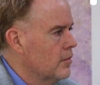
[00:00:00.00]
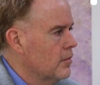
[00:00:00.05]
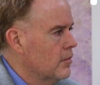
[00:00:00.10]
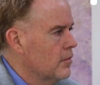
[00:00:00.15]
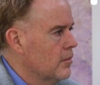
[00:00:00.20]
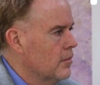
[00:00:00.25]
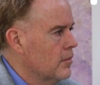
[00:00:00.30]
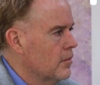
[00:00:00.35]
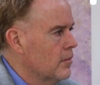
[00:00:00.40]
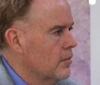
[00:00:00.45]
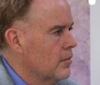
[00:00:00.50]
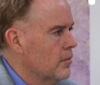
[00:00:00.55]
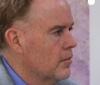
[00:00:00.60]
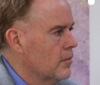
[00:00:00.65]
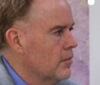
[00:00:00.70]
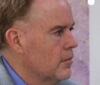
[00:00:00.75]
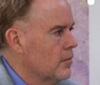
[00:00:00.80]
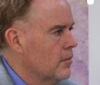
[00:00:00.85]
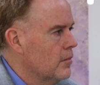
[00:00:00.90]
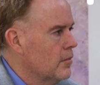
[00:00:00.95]

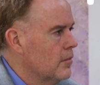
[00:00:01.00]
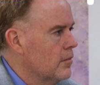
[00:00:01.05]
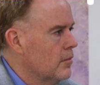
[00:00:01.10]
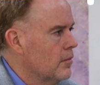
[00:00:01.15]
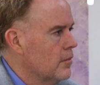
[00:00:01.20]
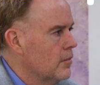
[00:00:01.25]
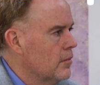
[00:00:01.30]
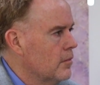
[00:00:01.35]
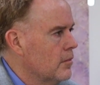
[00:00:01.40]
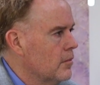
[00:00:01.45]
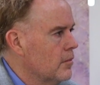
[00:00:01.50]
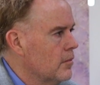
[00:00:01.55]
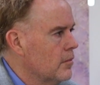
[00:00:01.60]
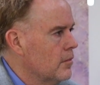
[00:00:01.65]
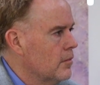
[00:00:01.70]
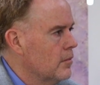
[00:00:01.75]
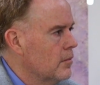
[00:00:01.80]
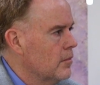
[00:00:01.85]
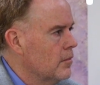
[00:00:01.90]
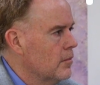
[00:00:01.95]

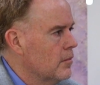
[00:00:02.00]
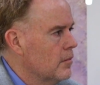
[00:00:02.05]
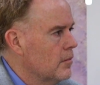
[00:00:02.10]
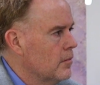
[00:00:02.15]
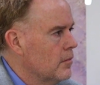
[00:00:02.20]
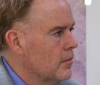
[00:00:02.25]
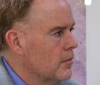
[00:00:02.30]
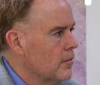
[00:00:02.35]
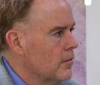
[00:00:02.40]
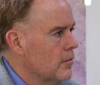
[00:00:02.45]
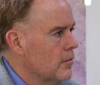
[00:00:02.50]
No words are spoken by the person on screen.